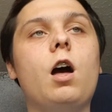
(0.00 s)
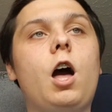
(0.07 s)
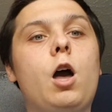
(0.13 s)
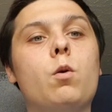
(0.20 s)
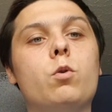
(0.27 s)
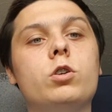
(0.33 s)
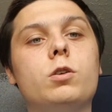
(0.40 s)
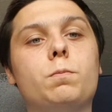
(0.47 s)
I
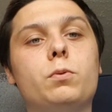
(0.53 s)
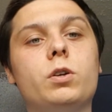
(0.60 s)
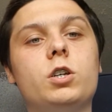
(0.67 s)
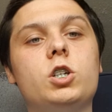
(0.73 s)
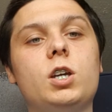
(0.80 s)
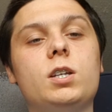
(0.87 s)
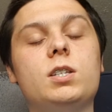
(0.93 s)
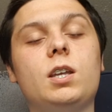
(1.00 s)
would
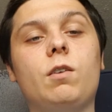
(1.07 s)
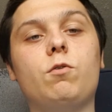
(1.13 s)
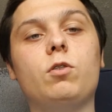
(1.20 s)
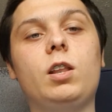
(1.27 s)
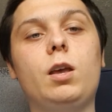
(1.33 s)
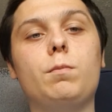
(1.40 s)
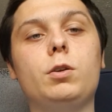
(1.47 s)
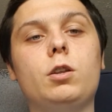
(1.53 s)
appreciate it if you
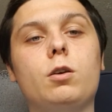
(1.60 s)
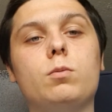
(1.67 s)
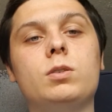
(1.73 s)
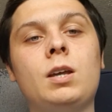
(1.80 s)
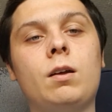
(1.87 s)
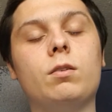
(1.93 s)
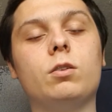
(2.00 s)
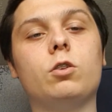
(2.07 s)
let me know
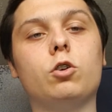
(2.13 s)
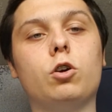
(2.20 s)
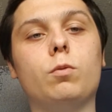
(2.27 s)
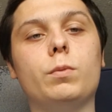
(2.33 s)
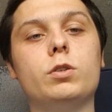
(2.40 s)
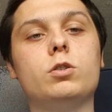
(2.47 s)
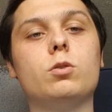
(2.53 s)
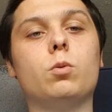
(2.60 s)
down in the
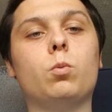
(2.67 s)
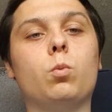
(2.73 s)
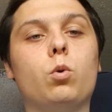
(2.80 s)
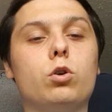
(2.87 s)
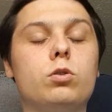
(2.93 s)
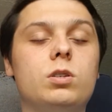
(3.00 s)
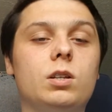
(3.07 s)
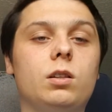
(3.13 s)
comments
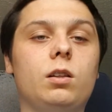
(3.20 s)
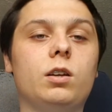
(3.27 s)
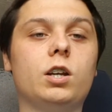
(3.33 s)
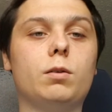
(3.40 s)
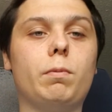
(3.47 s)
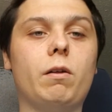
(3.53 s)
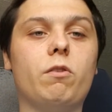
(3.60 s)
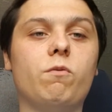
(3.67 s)
what you didn't like
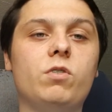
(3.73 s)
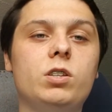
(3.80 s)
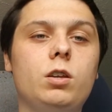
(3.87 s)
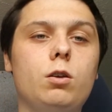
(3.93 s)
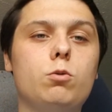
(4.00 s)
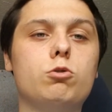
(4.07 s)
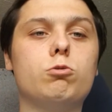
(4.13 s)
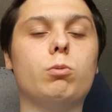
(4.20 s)
about the
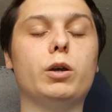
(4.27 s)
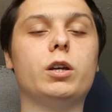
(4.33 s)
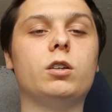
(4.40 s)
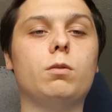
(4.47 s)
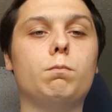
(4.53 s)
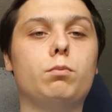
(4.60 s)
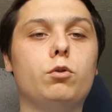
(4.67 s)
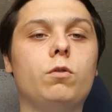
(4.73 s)
video, so I can
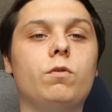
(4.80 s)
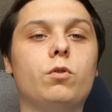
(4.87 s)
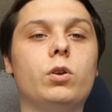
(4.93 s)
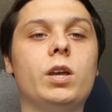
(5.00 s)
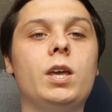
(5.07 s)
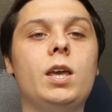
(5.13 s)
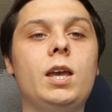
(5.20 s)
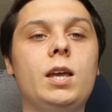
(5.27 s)
improve on
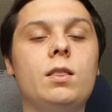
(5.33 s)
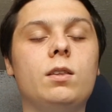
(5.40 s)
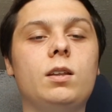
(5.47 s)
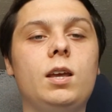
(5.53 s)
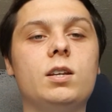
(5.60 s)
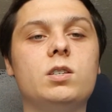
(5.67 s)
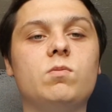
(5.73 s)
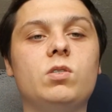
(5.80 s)
it in the
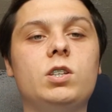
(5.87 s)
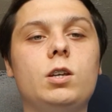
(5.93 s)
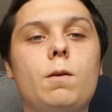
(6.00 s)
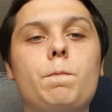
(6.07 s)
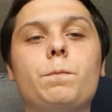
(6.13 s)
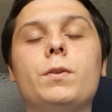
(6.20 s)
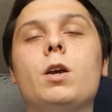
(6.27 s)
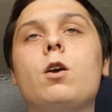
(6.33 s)
next video.